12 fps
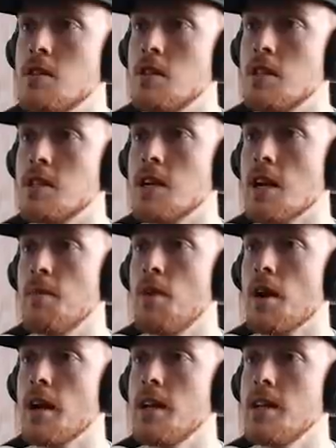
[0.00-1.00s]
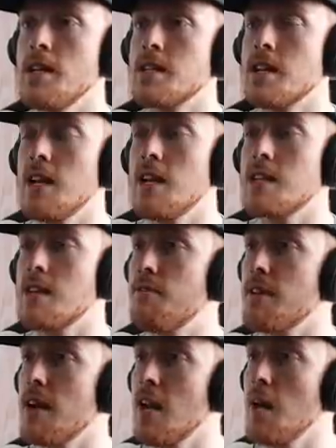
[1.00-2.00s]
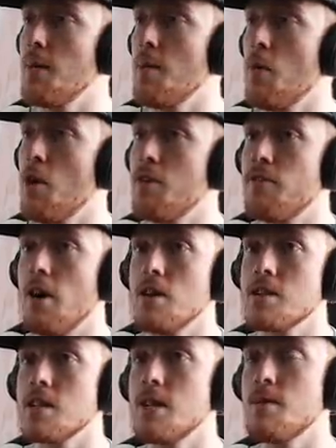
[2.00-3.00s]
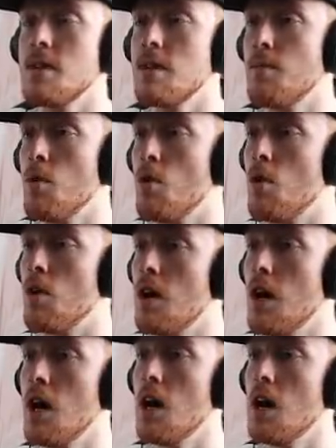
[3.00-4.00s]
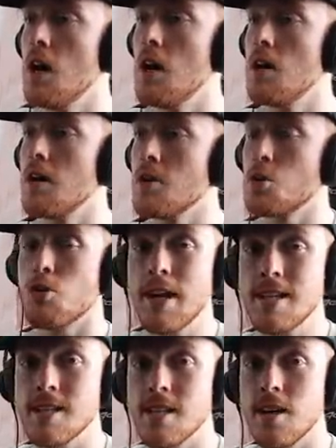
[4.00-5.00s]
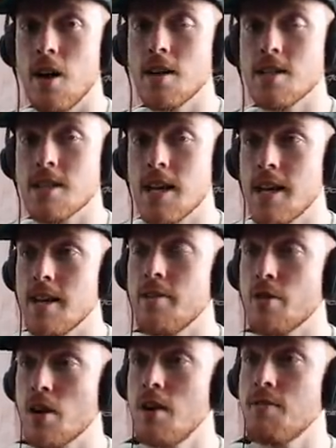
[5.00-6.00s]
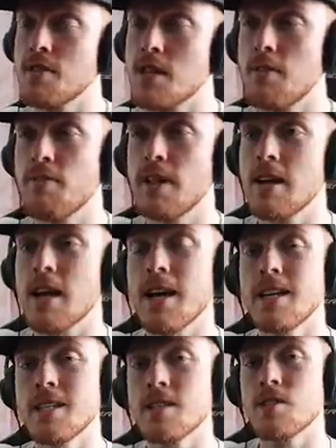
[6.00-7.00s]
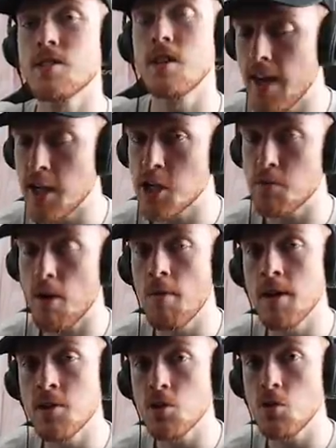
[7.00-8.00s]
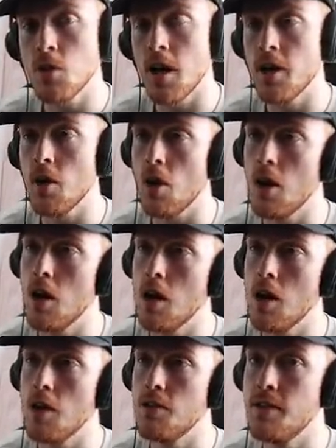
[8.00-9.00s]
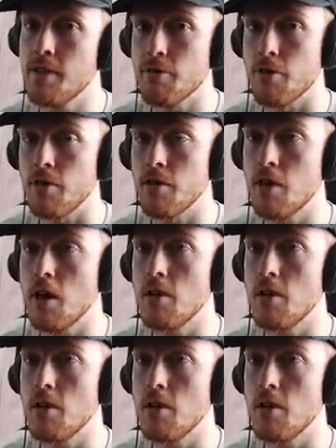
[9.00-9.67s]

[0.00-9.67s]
So the second plugin is a, something a little bit more advanced, a little bit more uh, crazy, I'd say. If you're going for something that is experimental and uh, different